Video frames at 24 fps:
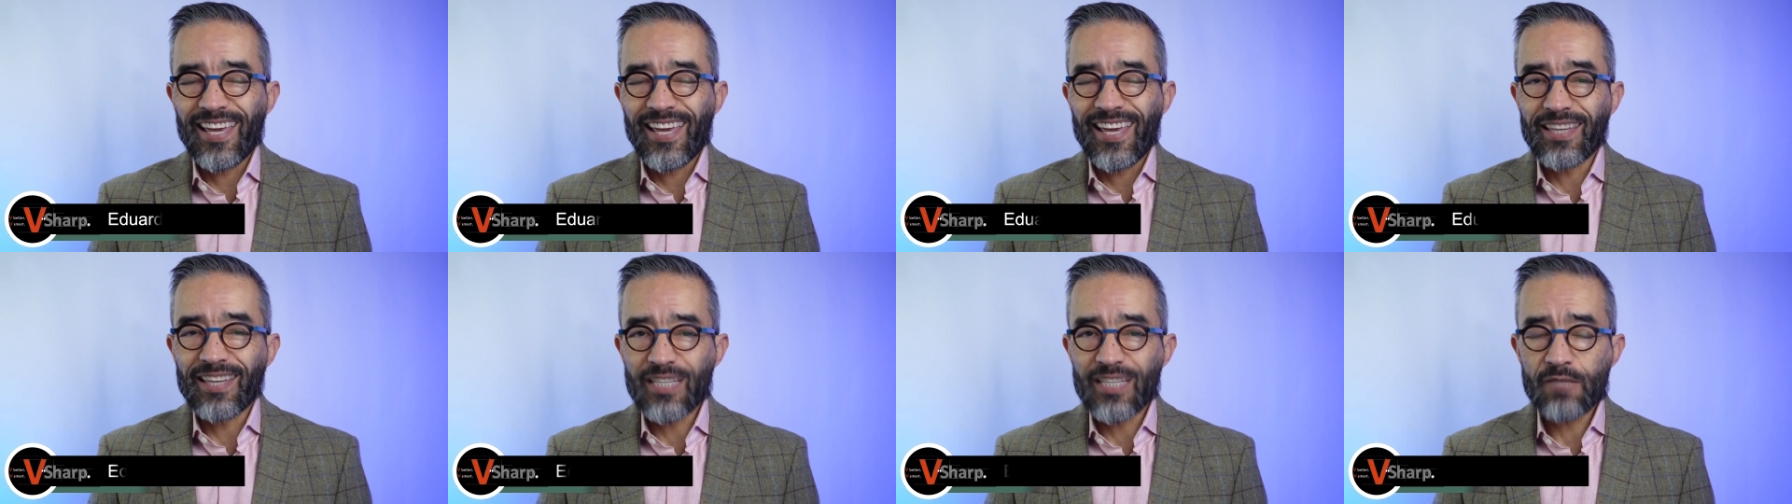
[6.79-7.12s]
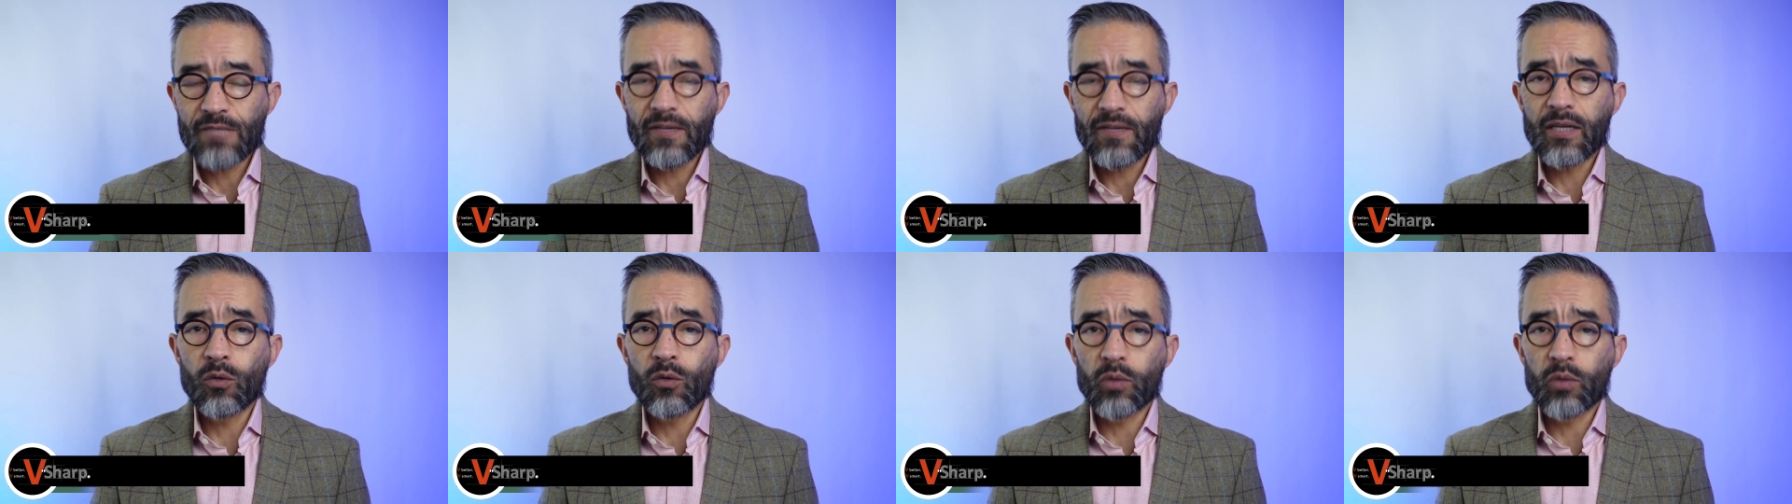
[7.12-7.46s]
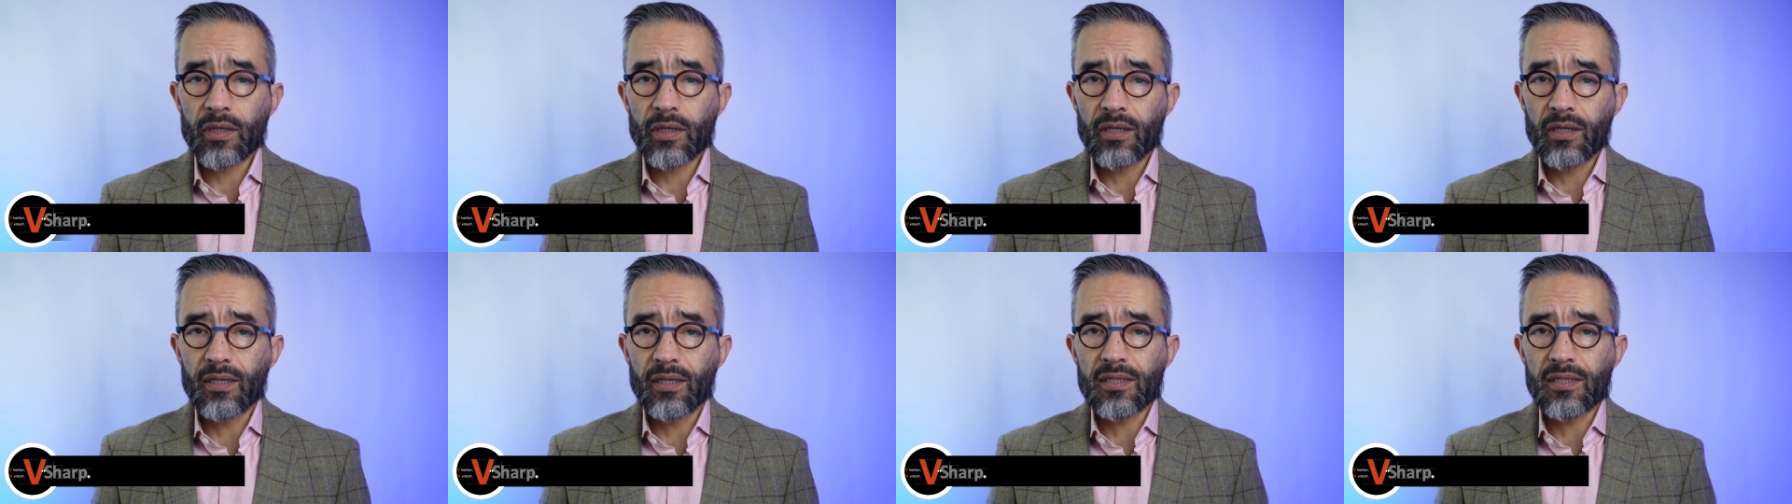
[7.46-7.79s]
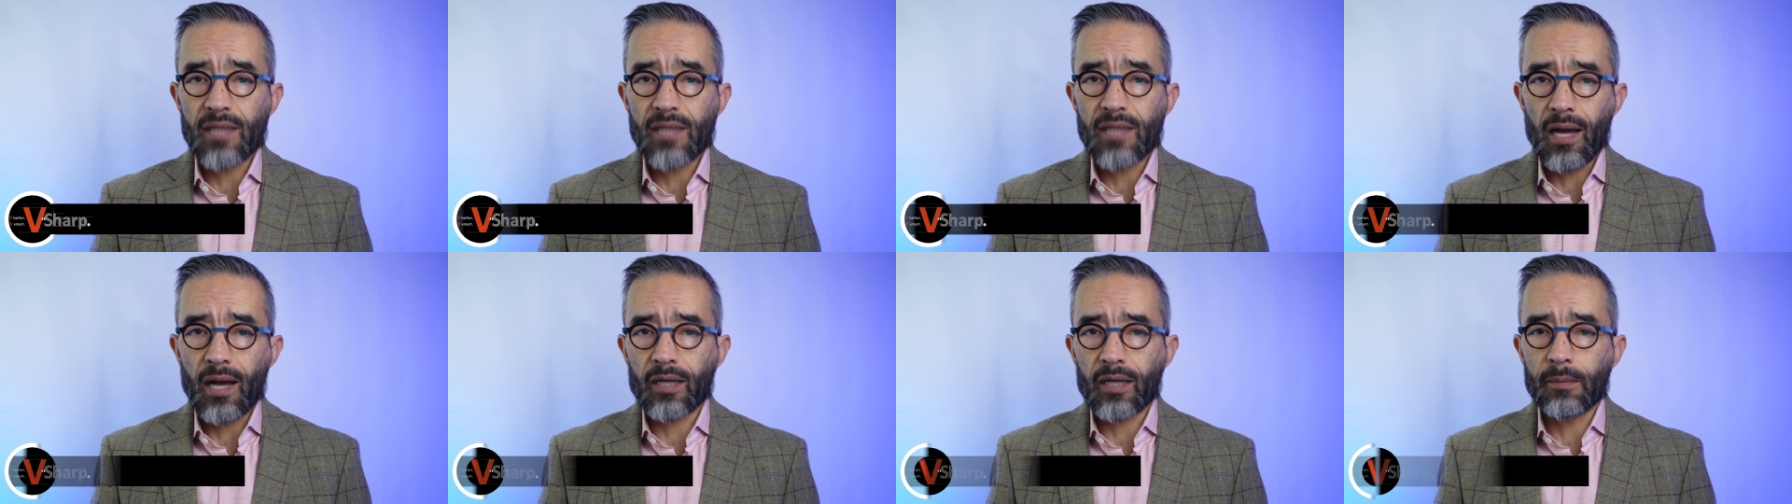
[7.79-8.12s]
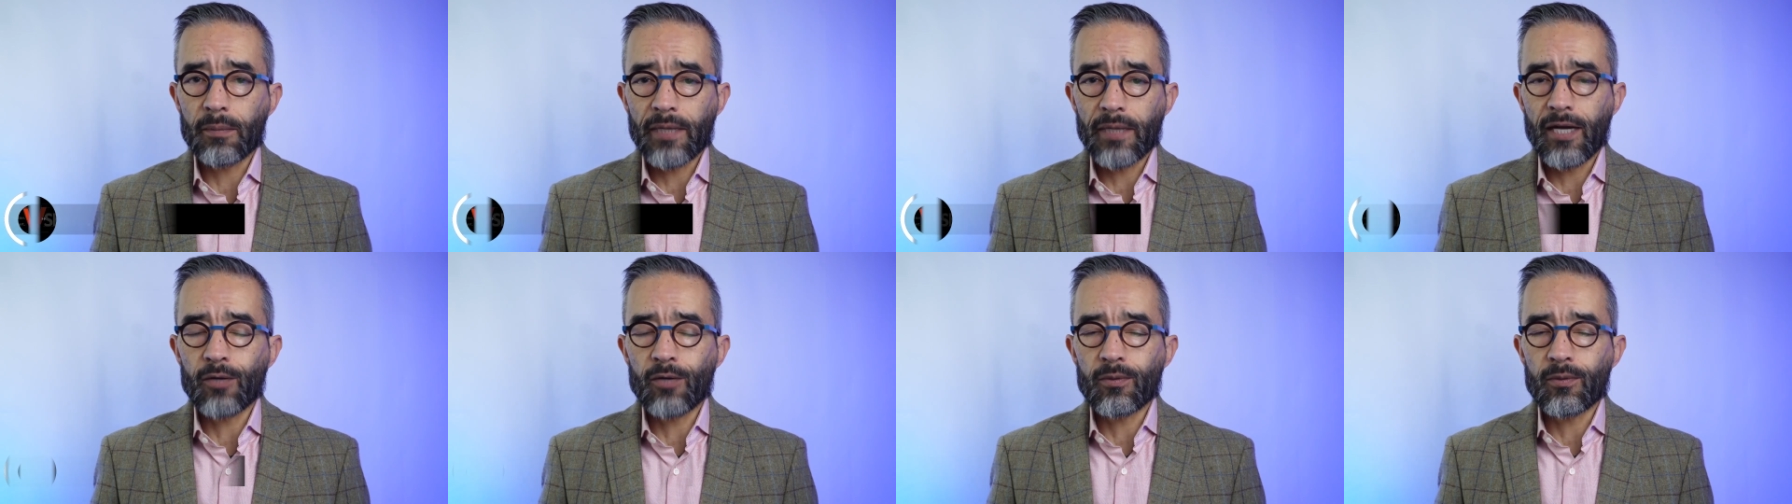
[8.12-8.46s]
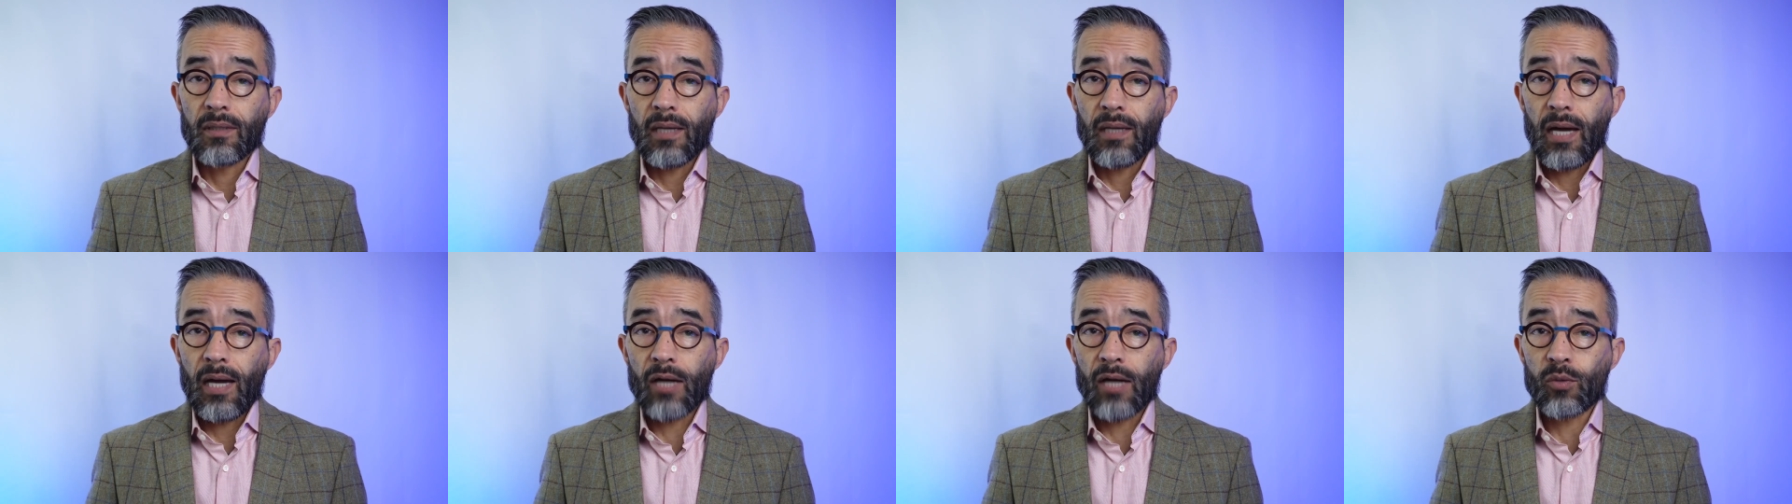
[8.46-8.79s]
In this video, we're going to talk
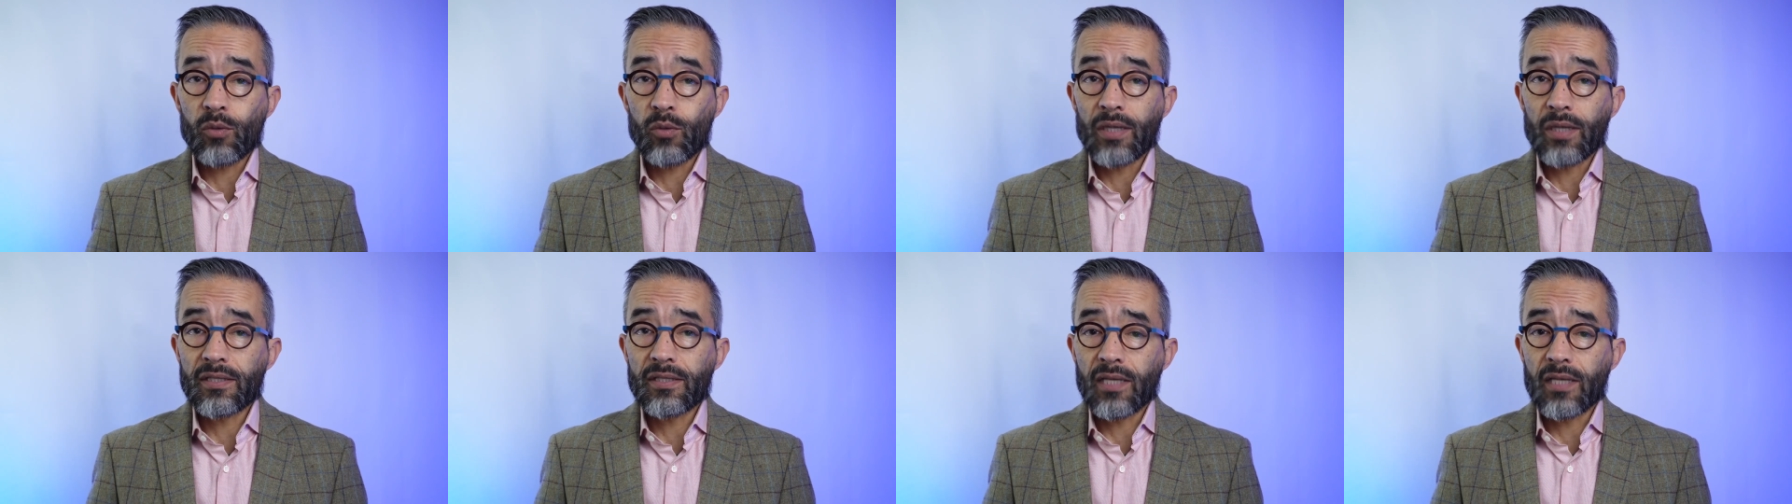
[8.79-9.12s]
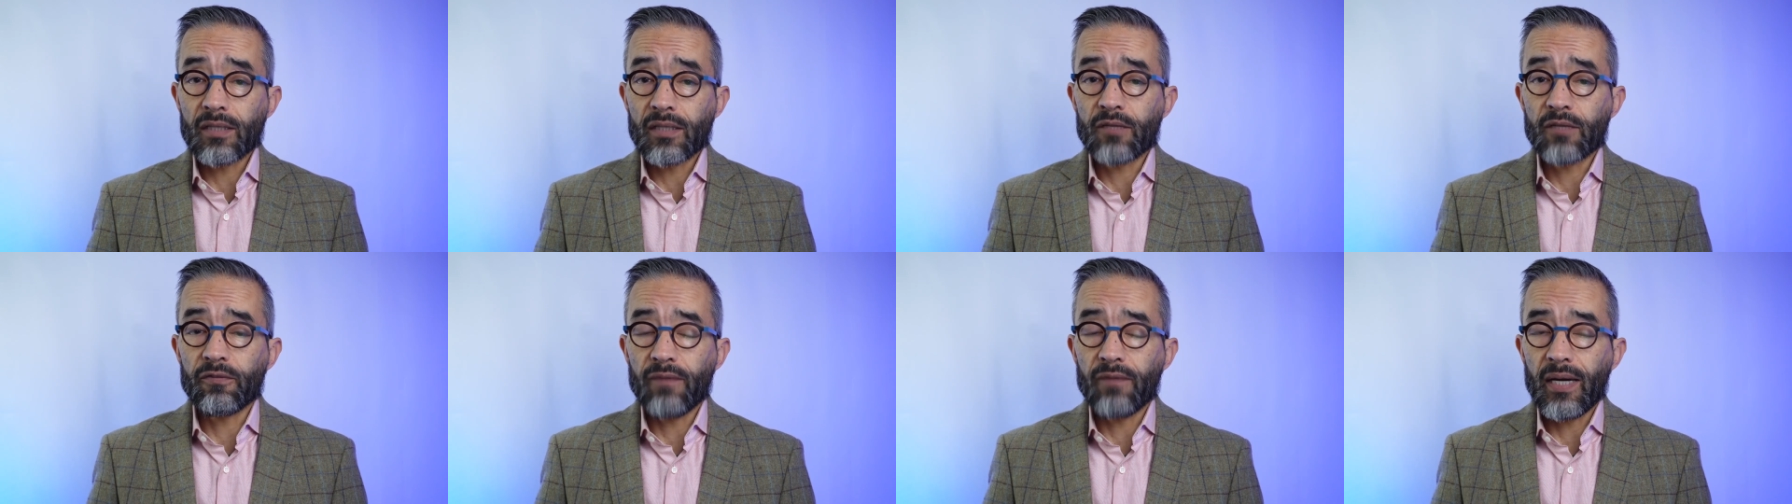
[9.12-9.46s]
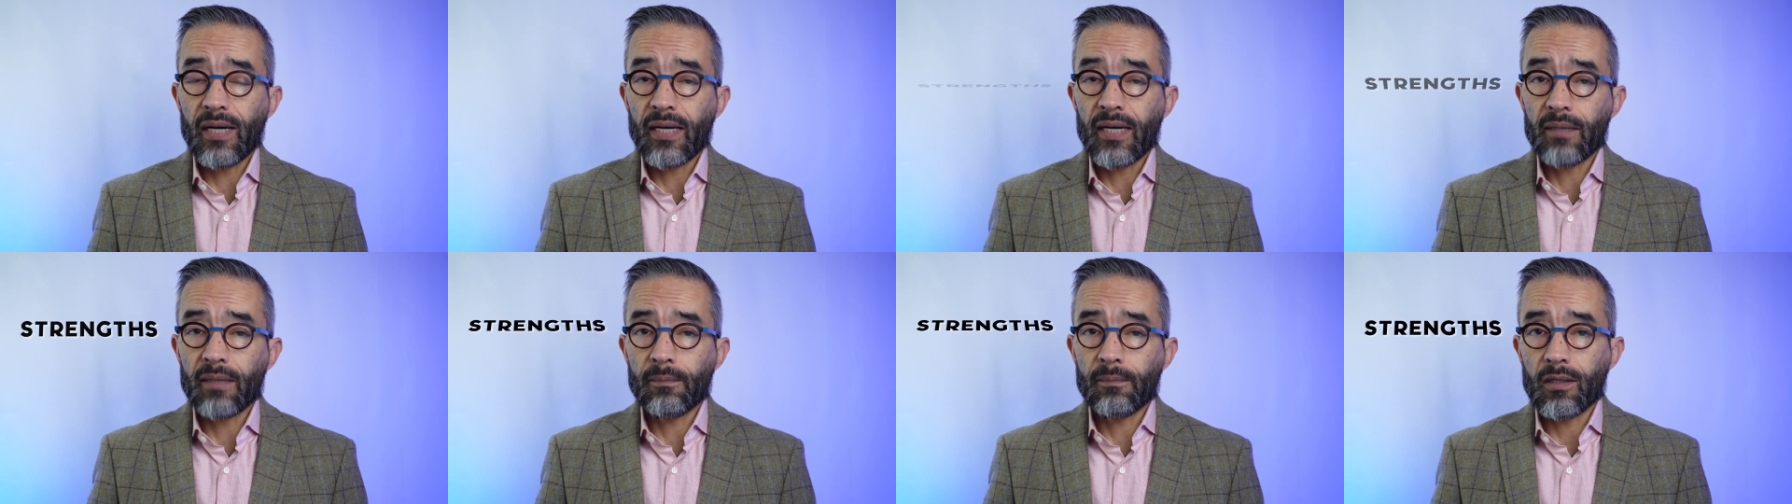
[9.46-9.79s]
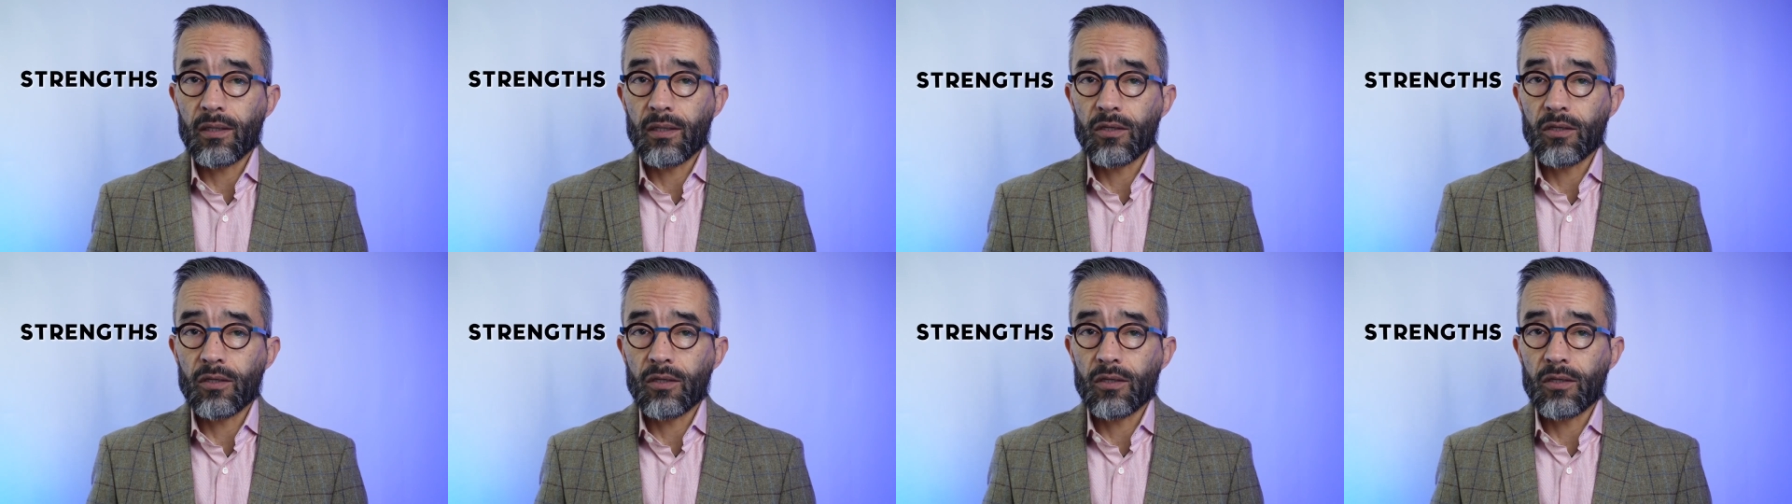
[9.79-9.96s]
about how to identify